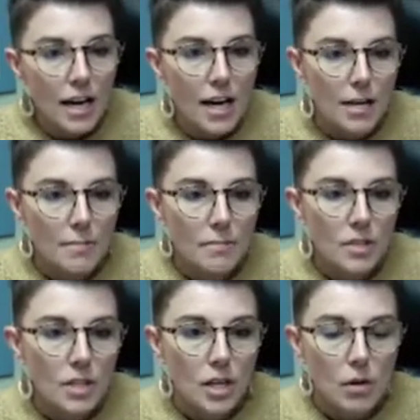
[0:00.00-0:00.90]

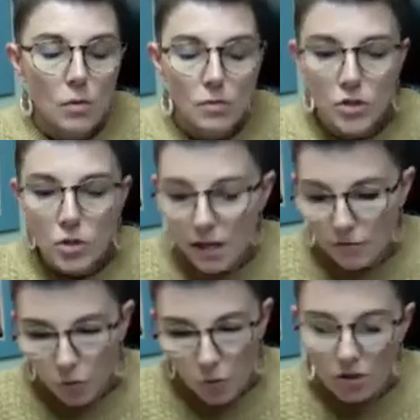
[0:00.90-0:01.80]

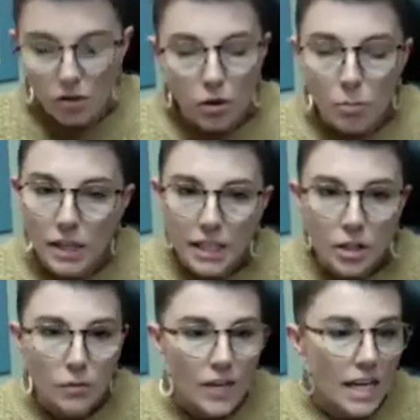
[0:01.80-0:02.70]
2x4 little
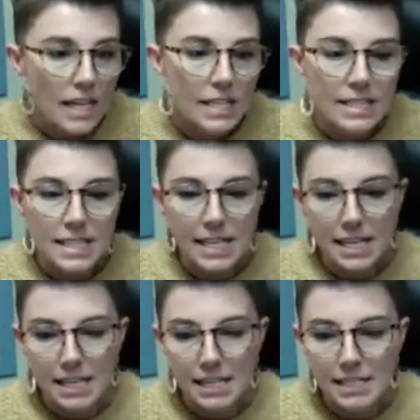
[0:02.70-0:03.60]
planter things
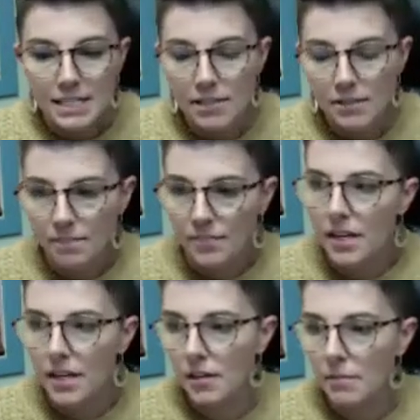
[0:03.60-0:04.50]
and
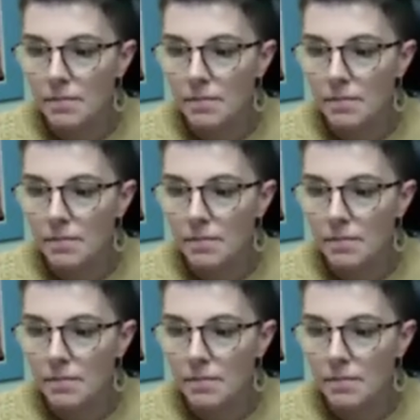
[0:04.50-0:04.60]
the